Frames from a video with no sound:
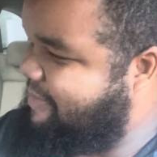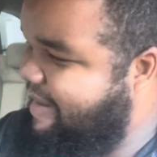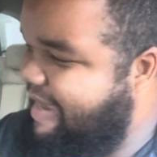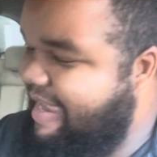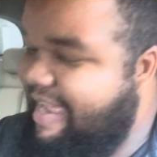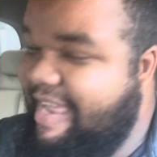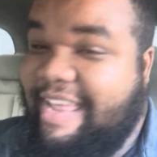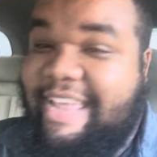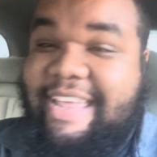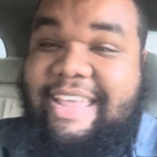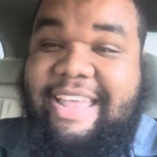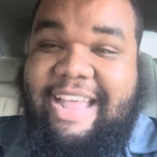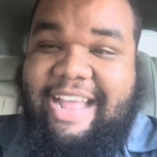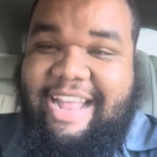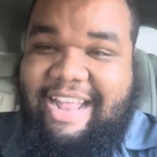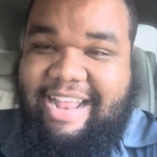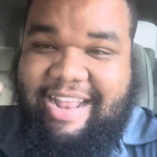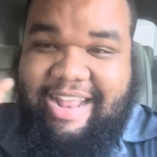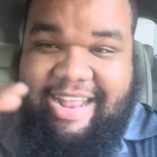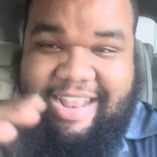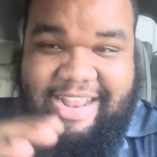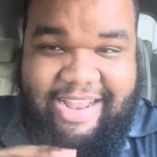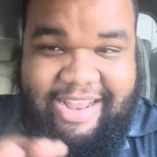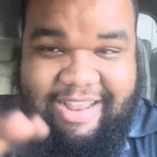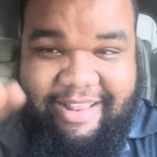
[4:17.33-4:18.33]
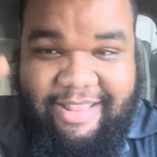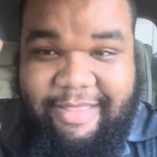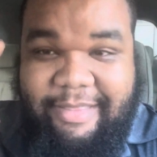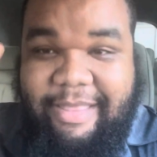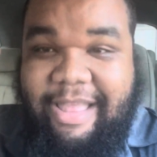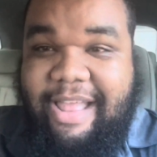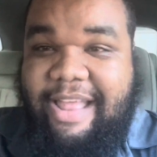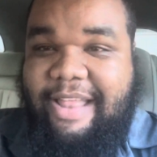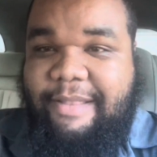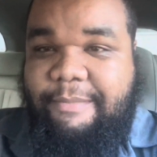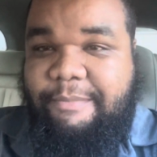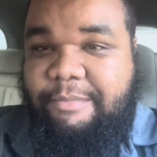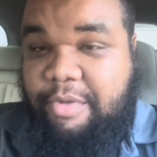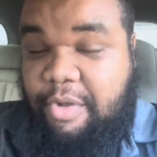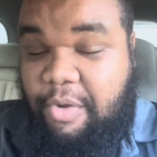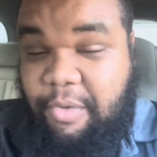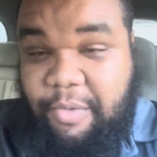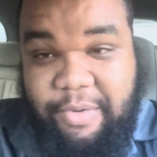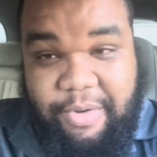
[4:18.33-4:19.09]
I, I, I, go,